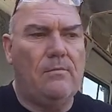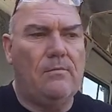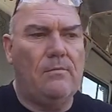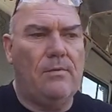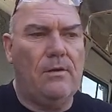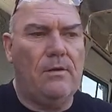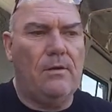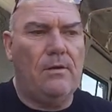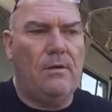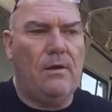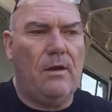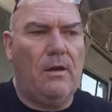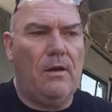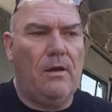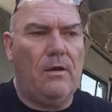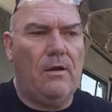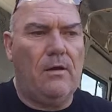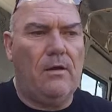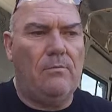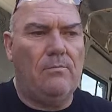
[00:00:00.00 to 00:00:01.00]
But
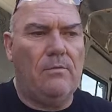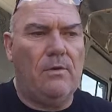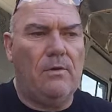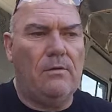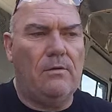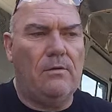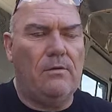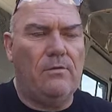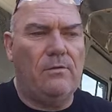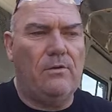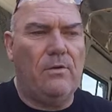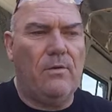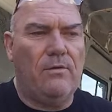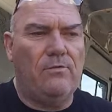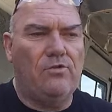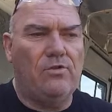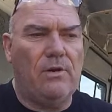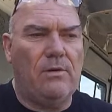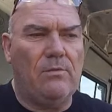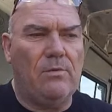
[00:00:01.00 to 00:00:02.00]
I do have
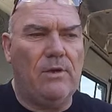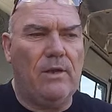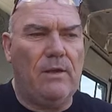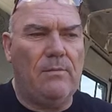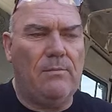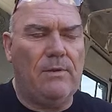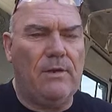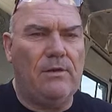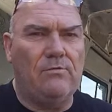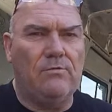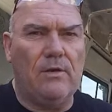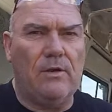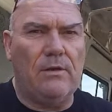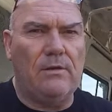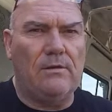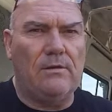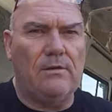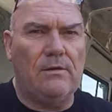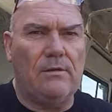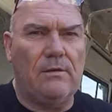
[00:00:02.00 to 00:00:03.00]
trouble getting my head
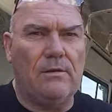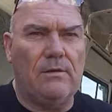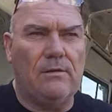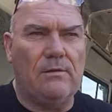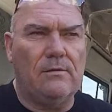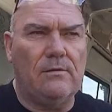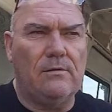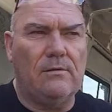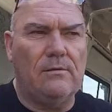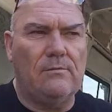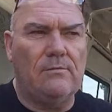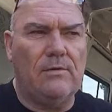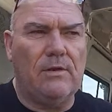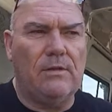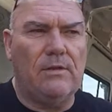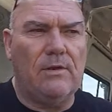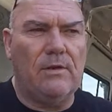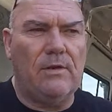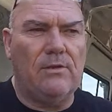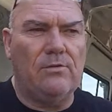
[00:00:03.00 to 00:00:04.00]
around the
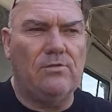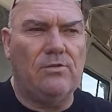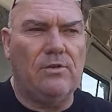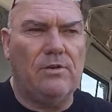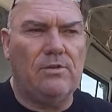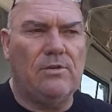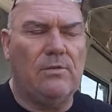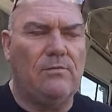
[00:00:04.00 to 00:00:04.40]
electrics.